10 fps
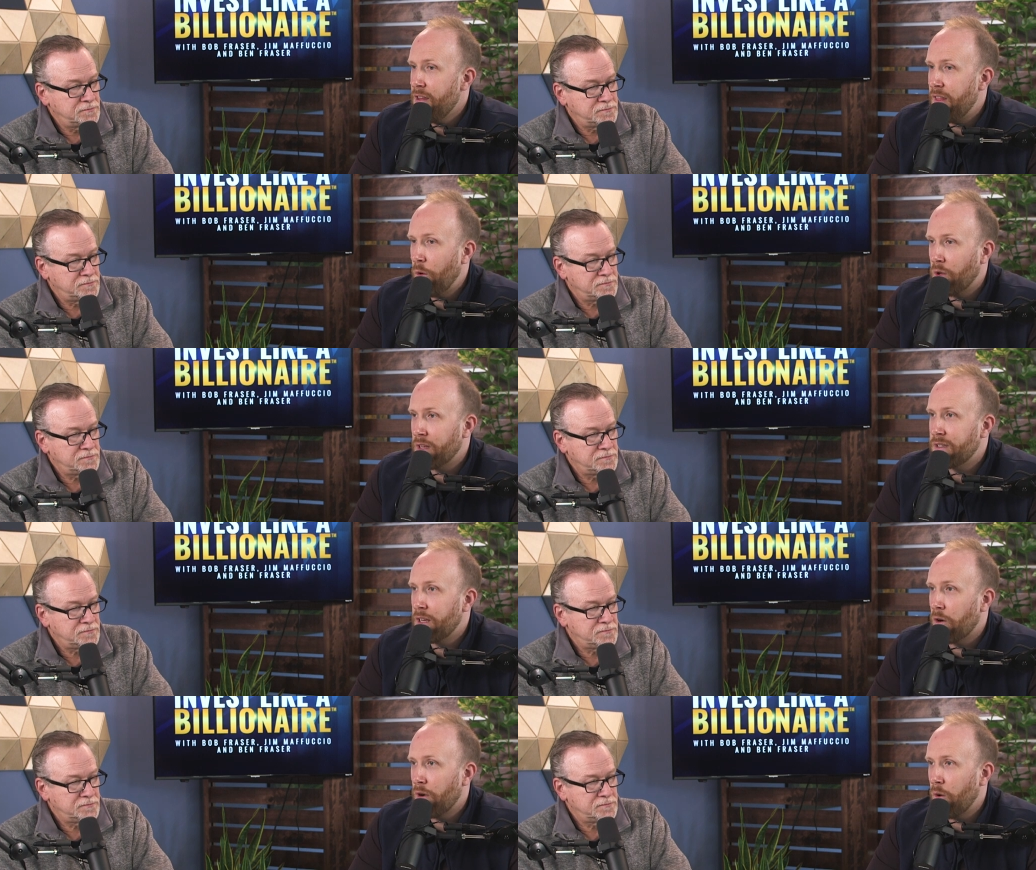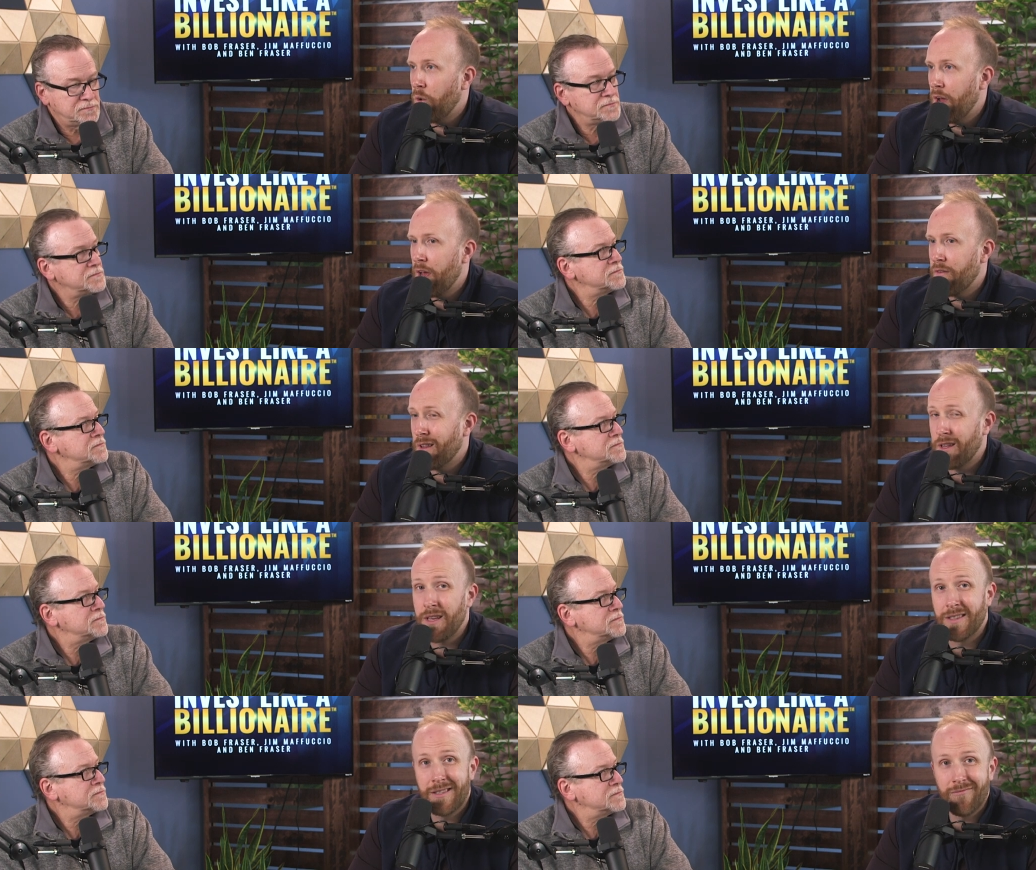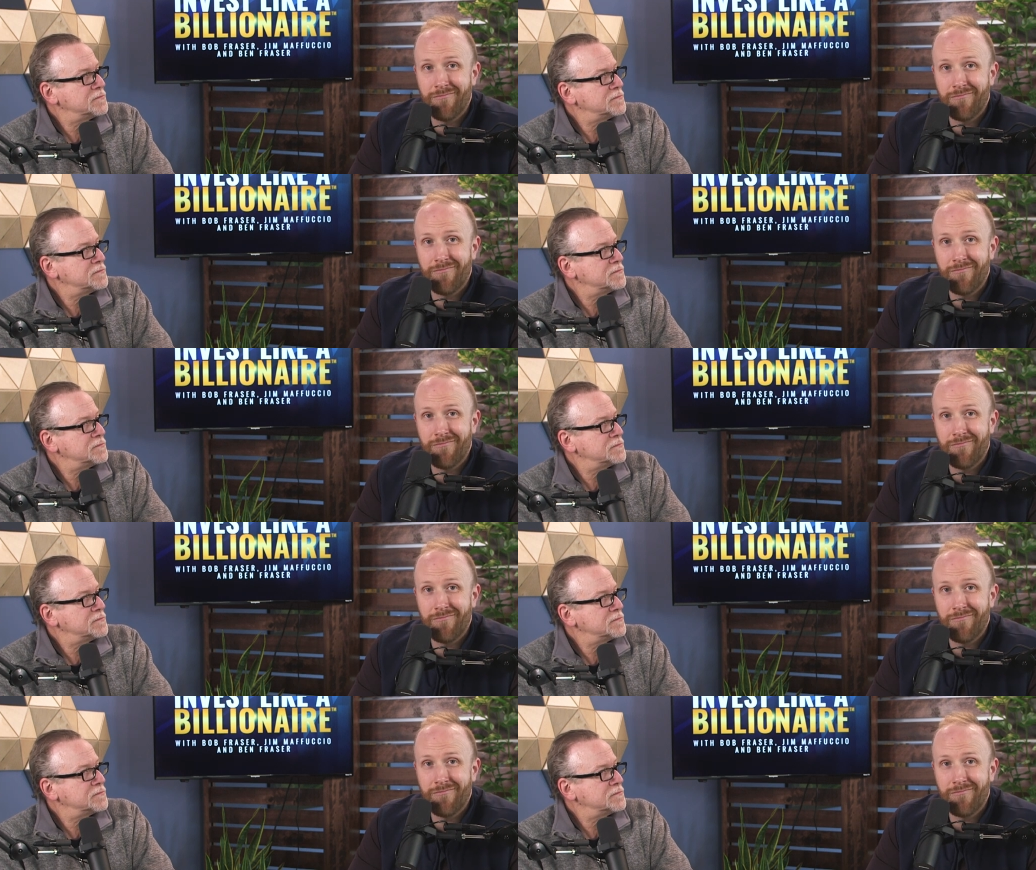Speaker 1: they really see a runway of at least